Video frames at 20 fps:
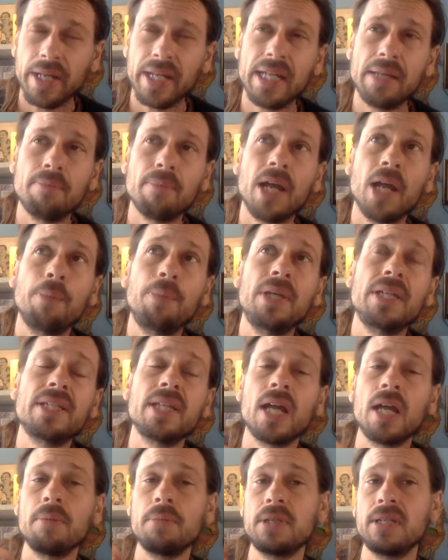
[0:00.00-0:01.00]
It might be
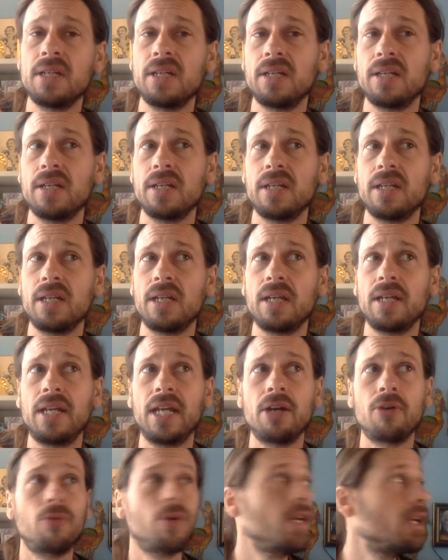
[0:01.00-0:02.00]
time to
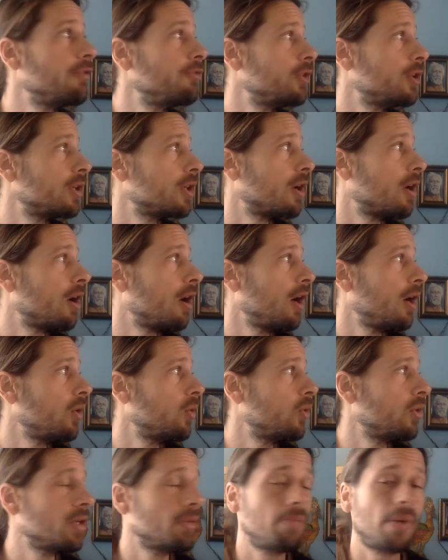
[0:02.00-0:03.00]
get rid of your
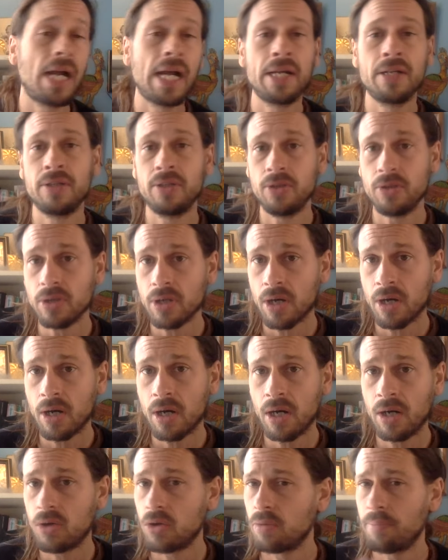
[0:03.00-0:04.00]
car or to buy a new
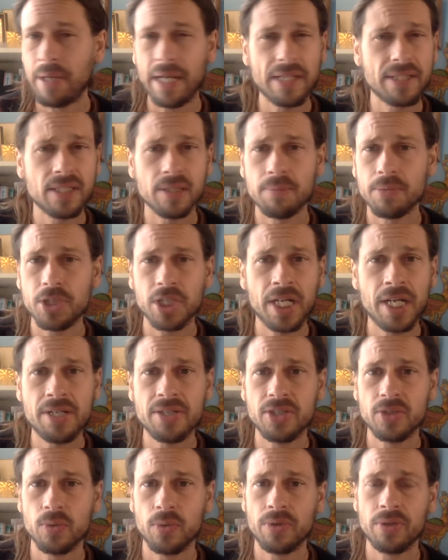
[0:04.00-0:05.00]
car or make some
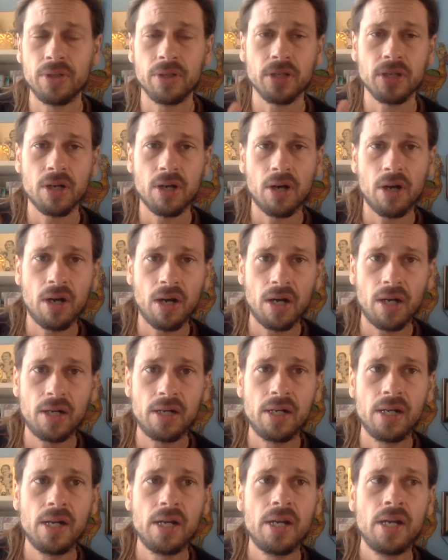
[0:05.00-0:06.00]
changes with your
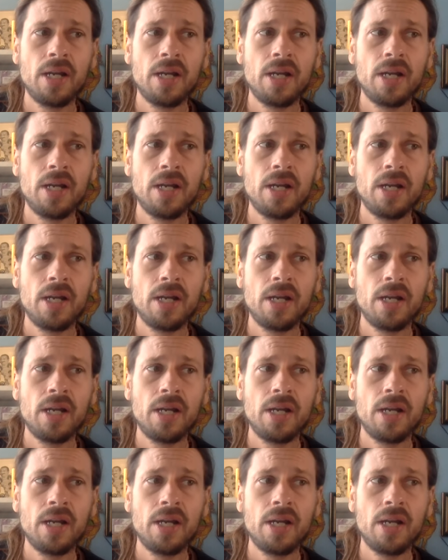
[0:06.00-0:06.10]
car,